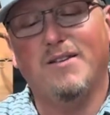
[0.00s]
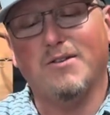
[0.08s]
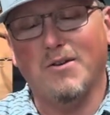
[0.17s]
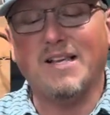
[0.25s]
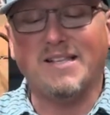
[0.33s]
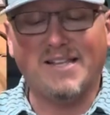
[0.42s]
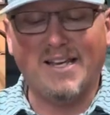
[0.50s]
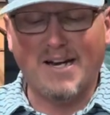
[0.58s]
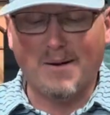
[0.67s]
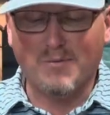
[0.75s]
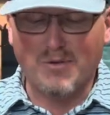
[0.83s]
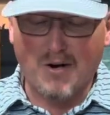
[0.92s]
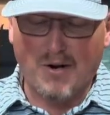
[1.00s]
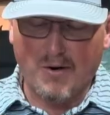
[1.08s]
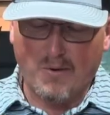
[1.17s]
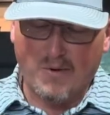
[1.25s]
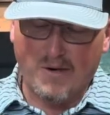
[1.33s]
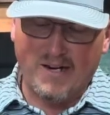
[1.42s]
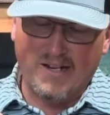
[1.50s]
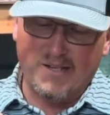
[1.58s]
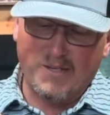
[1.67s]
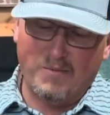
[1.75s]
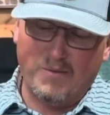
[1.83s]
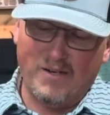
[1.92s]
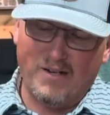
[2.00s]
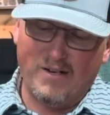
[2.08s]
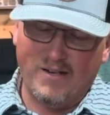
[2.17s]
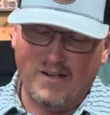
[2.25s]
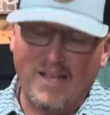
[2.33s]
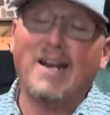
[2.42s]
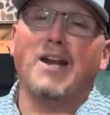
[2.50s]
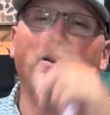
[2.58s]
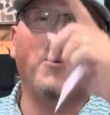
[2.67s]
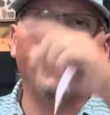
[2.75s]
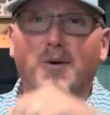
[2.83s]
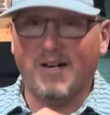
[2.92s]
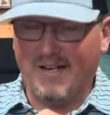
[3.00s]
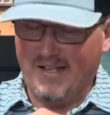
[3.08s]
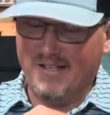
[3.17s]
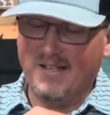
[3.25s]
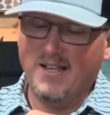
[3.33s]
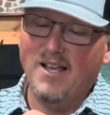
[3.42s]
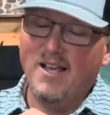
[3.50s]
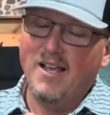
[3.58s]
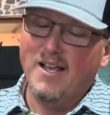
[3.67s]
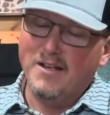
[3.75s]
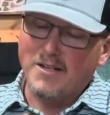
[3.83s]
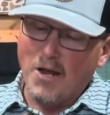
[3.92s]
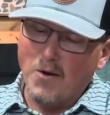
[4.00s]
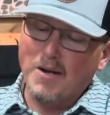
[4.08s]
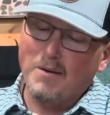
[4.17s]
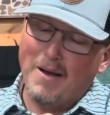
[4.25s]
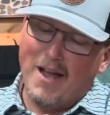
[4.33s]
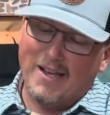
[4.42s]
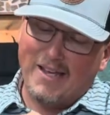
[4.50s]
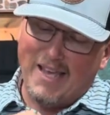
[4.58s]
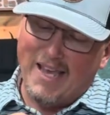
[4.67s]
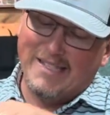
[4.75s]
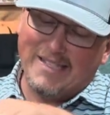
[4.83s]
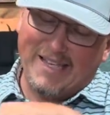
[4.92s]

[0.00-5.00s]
As soon as I see it, I'm sure I'll know what it is, and I do know what it is. Talking about case